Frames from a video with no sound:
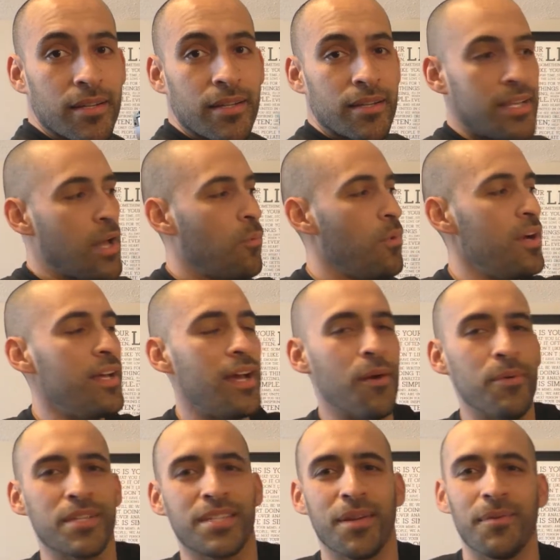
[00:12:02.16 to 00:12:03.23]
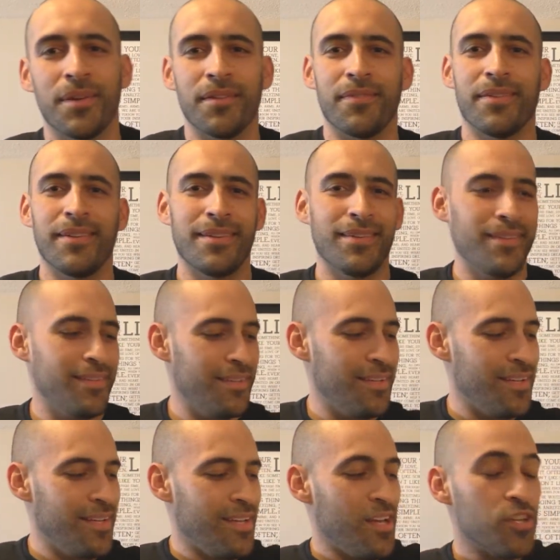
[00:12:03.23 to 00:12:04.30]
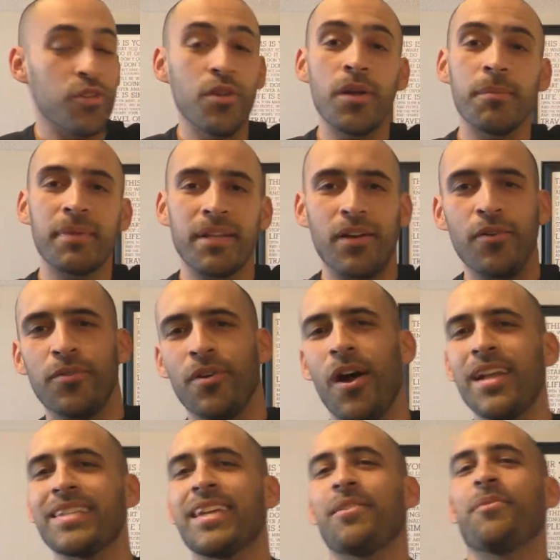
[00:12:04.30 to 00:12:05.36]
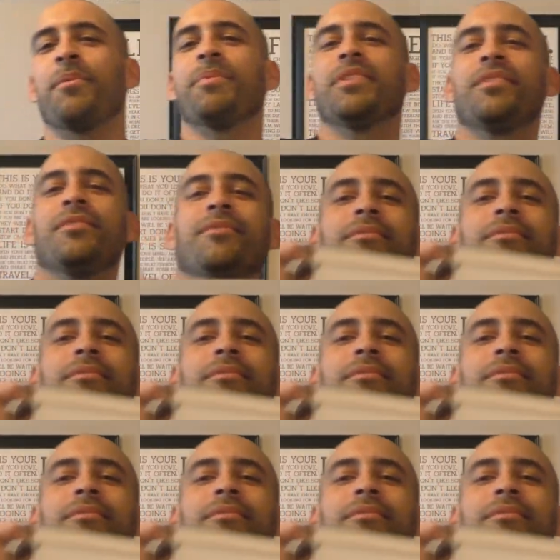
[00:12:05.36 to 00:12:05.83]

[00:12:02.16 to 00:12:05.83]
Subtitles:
Now what, I wish I would have, you know what a bit, oh, I'll tell you what I'm gonna do.